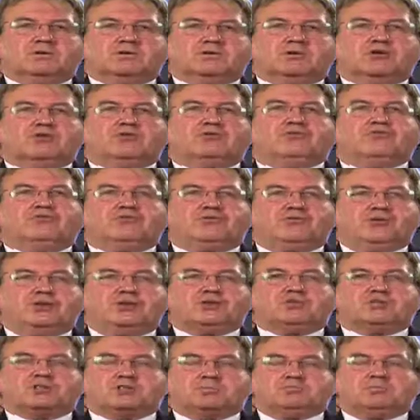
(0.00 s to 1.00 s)
your
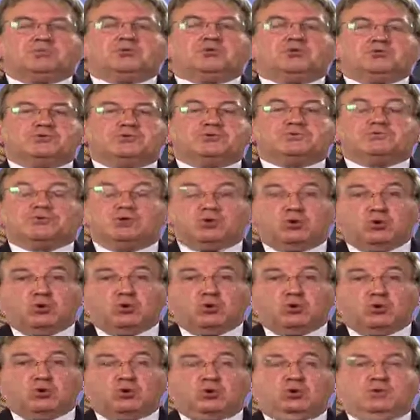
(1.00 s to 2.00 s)
first port of
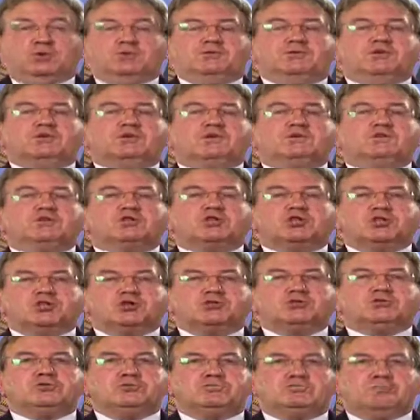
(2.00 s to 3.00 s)
call
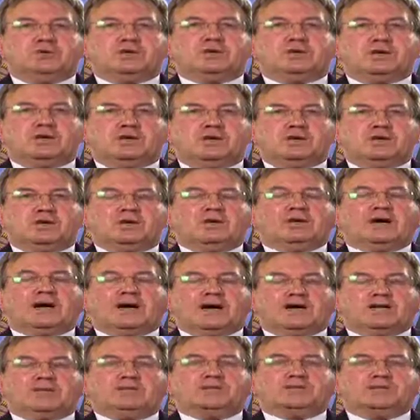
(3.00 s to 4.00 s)
should be
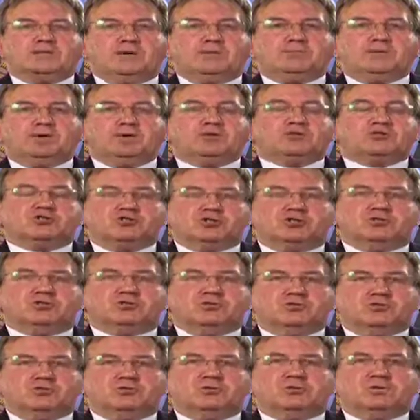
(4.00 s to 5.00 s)
academic
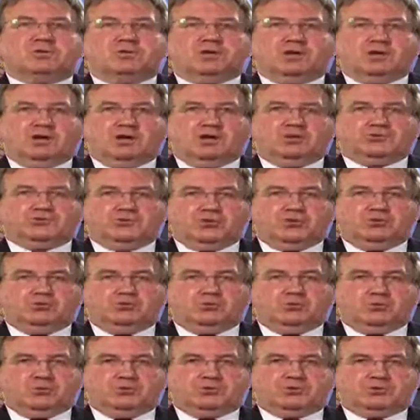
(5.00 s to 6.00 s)
journal
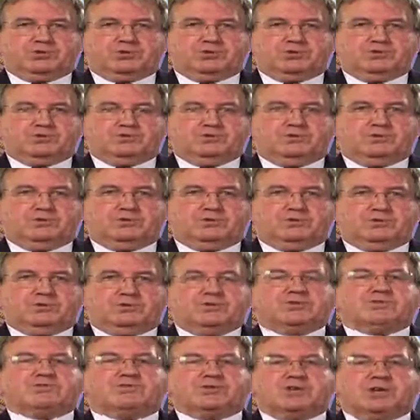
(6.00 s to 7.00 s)
articles.
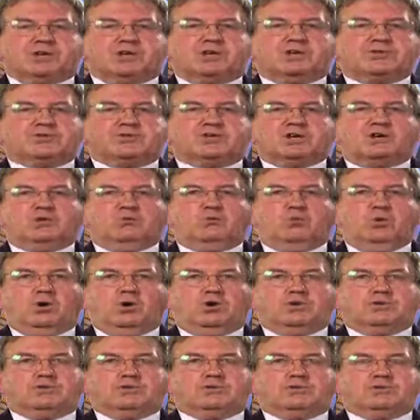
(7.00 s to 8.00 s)
These are
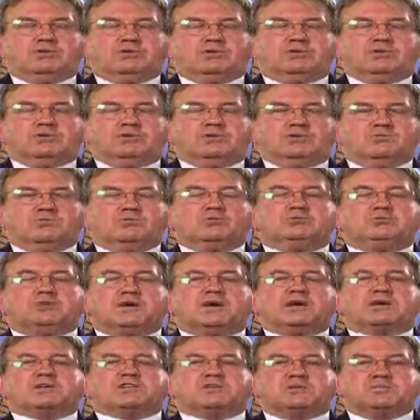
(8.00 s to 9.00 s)
what would
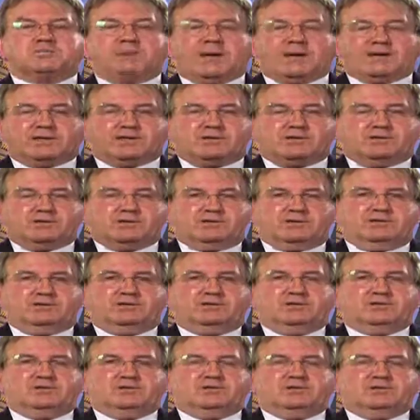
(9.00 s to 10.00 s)
be expected
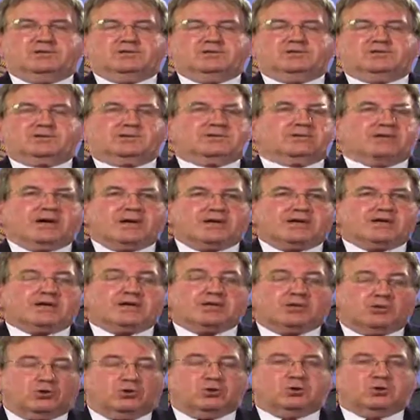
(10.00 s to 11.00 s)
in
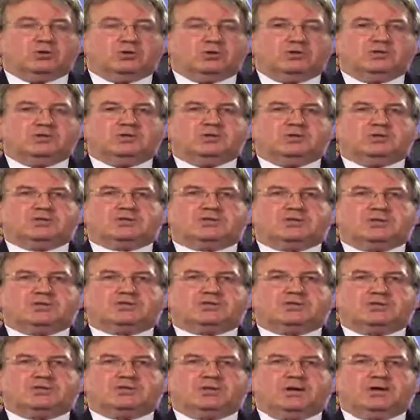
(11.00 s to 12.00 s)
any good
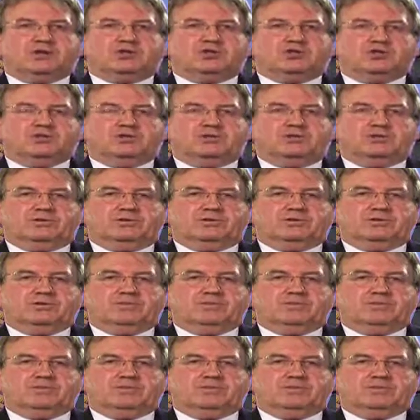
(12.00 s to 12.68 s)
dissertation.